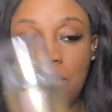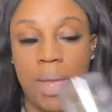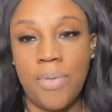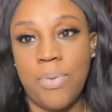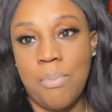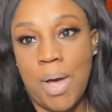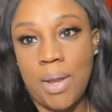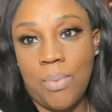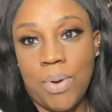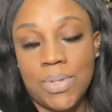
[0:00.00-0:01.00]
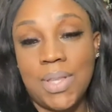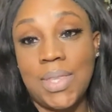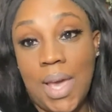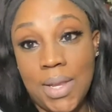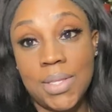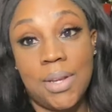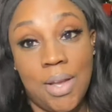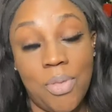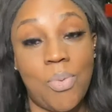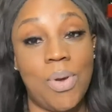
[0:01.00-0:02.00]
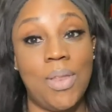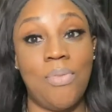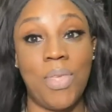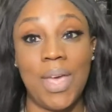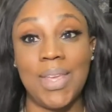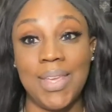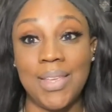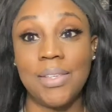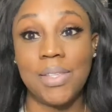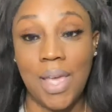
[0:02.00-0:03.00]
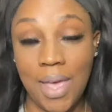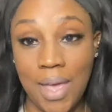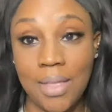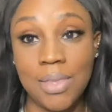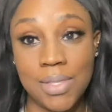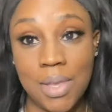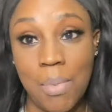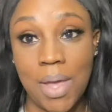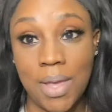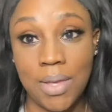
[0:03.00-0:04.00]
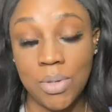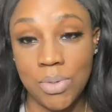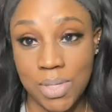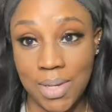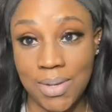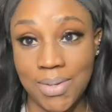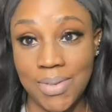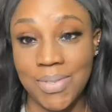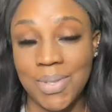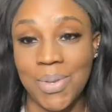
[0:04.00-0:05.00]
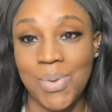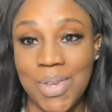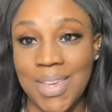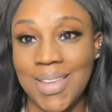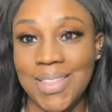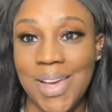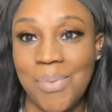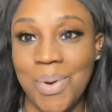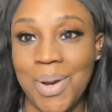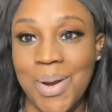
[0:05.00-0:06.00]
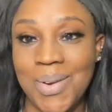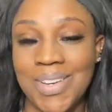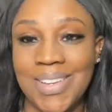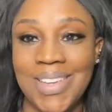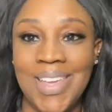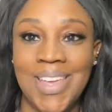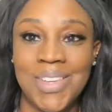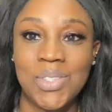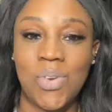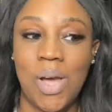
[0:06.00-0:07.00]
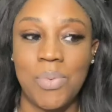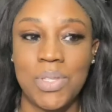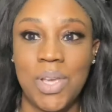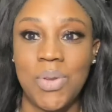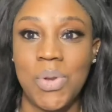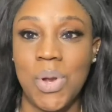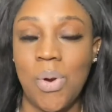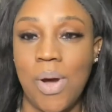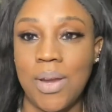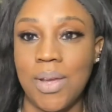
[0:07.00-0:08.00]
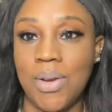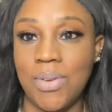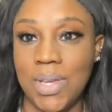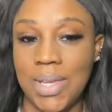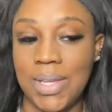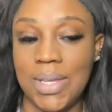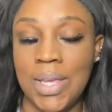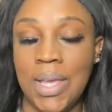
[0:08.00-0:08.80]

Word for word: Bath and Body Works. That is another one that is at the semi-annual sale. So you can get that one currently. So I would tell you to go out and go get it.